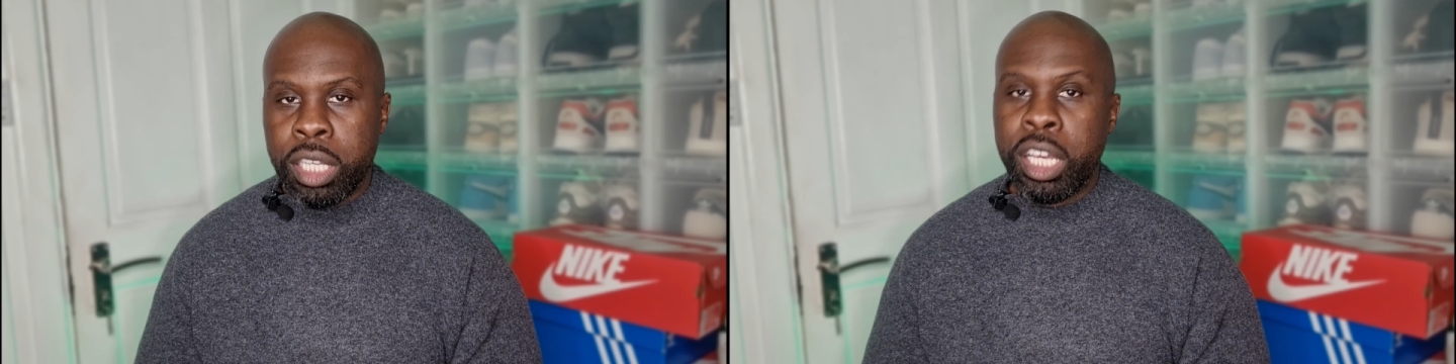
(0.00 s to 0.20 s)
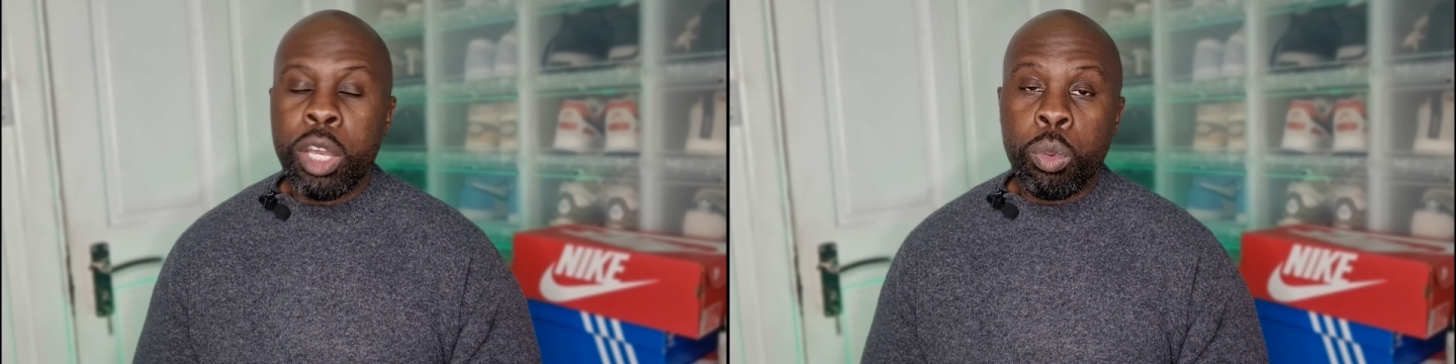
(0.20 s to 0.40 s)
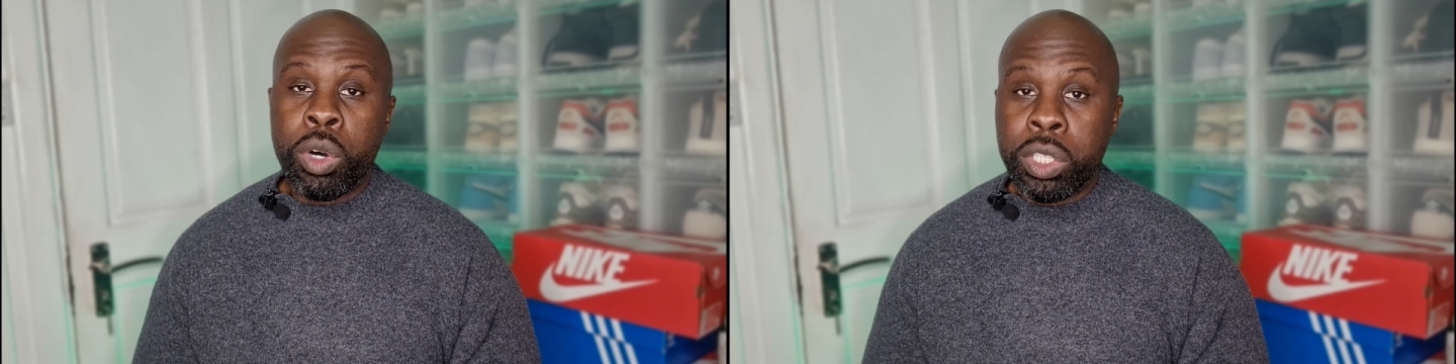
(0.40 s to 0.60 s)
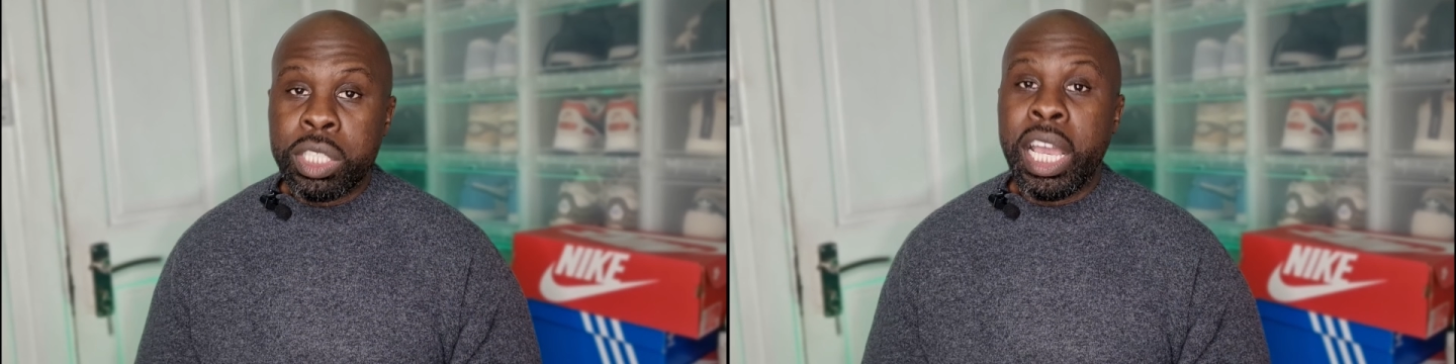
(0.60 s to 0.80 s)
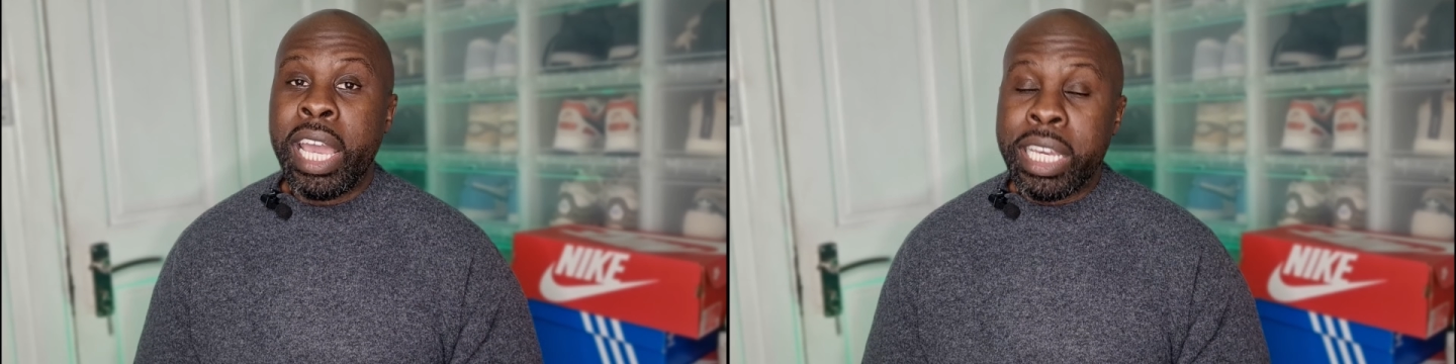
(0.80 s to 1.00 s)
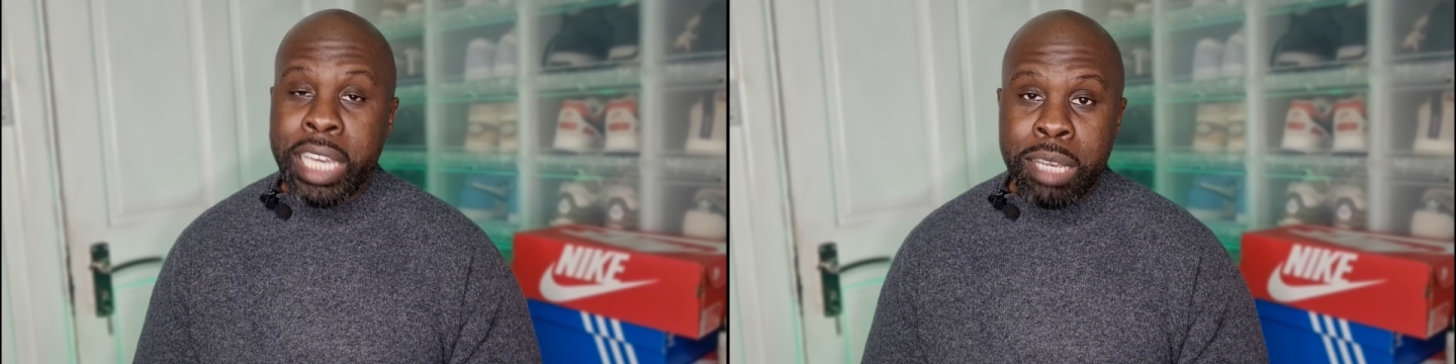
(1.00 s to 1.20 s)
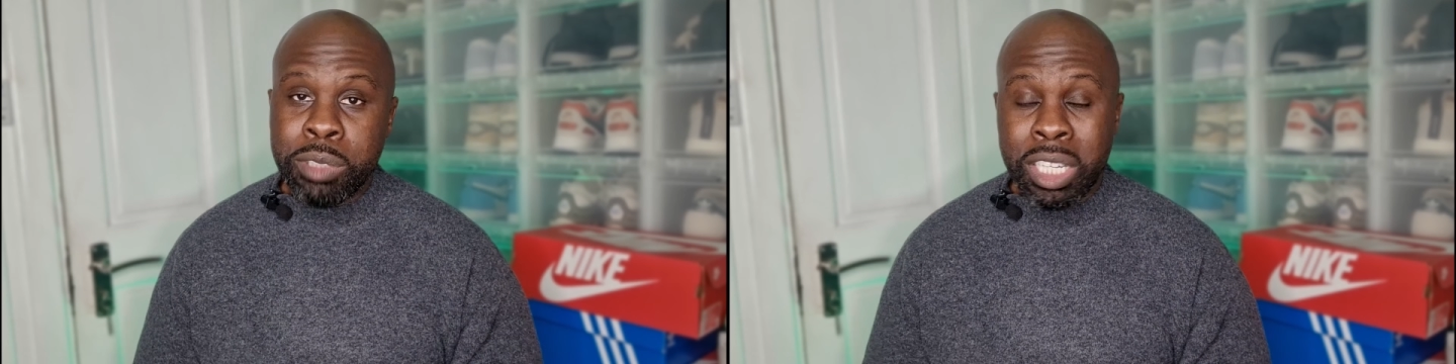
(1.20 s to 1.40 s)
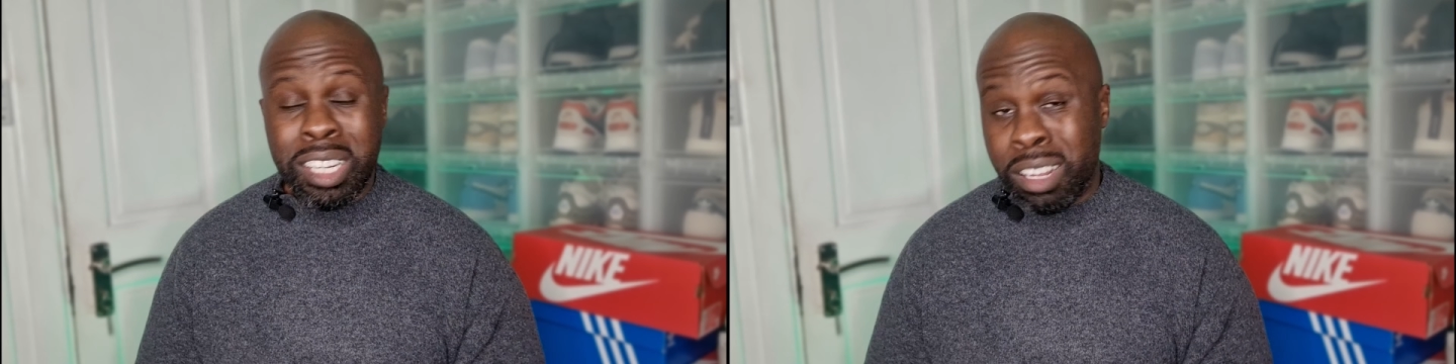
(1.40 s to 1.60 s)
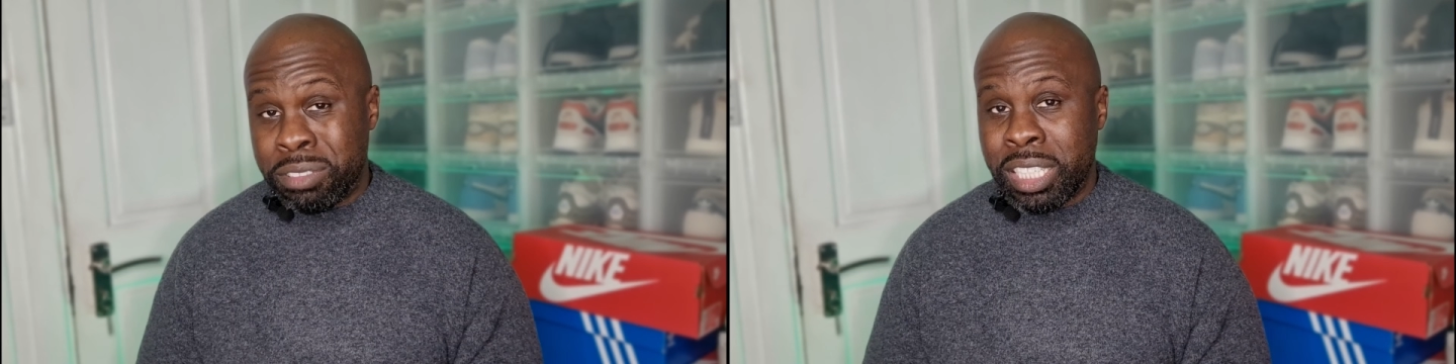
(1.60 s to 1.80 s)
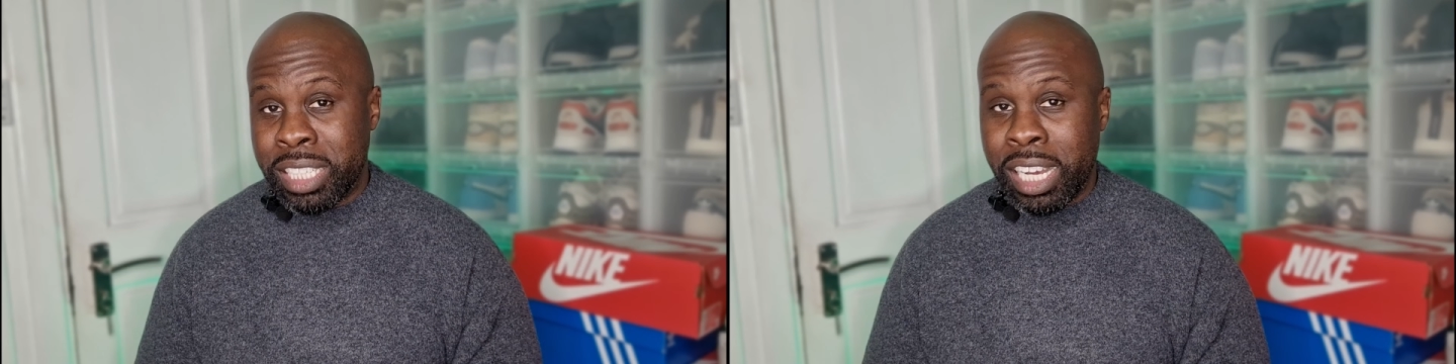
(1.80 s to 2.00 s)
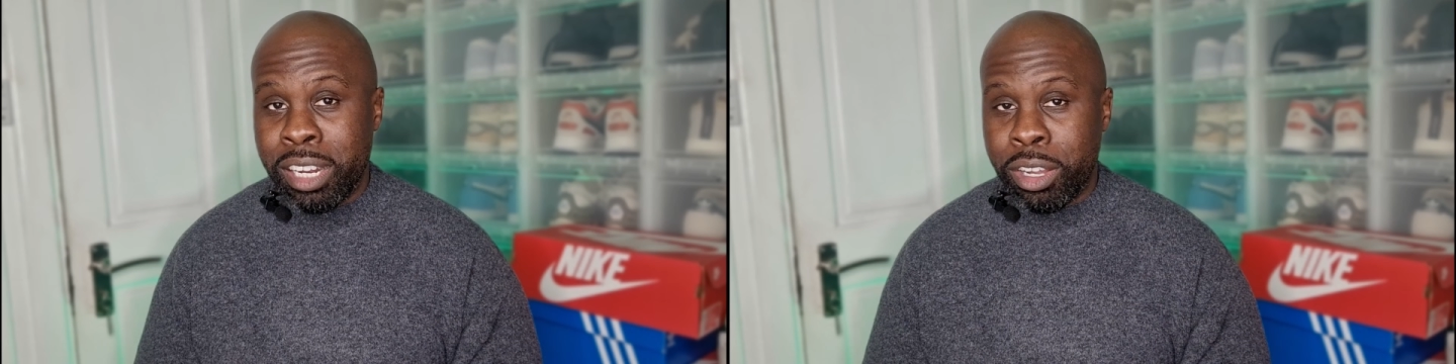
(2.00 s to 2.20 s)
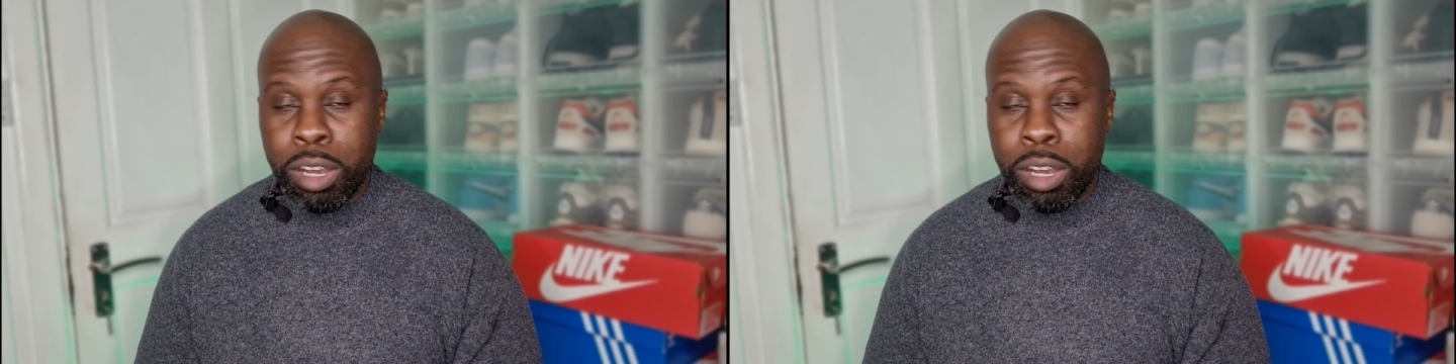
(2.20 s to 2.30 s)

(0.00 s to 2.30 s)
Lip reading: It was a game changer. I've said that a lot